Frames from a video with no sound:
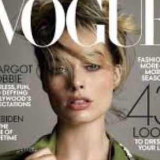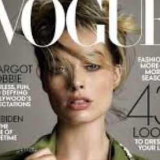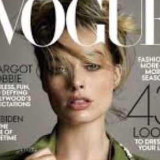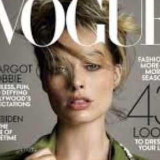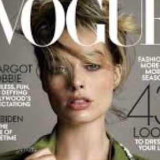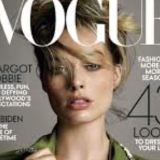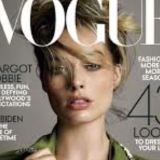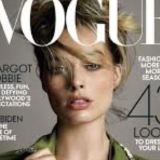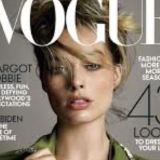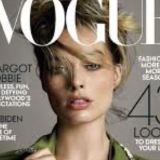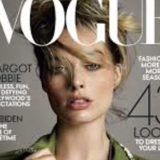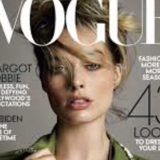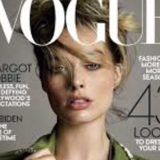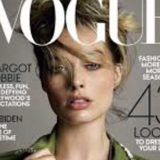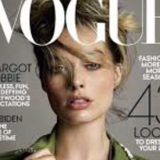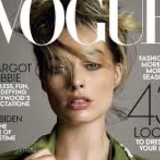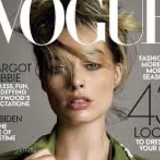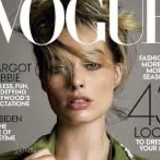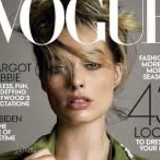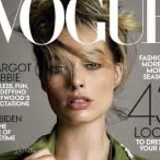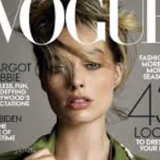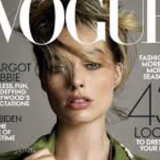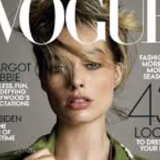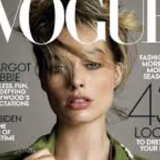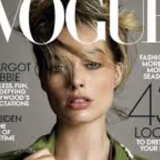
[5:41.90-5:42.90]

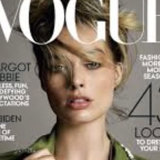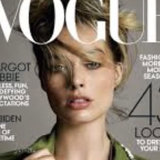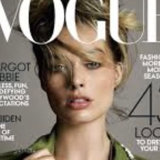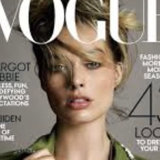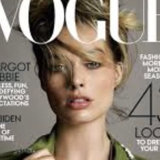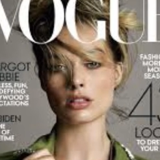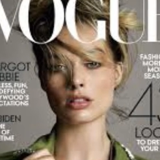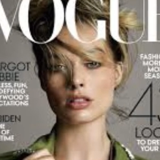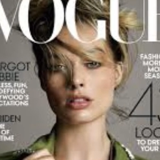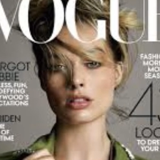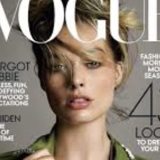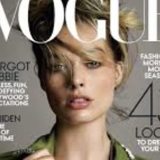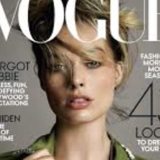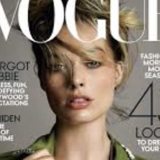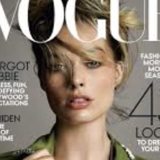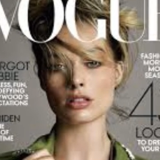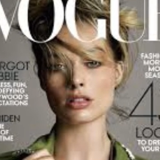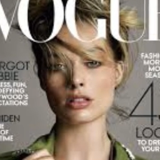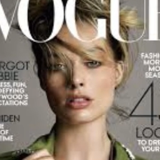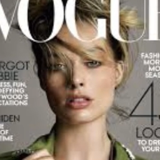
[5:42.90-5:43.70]
(no one is talking)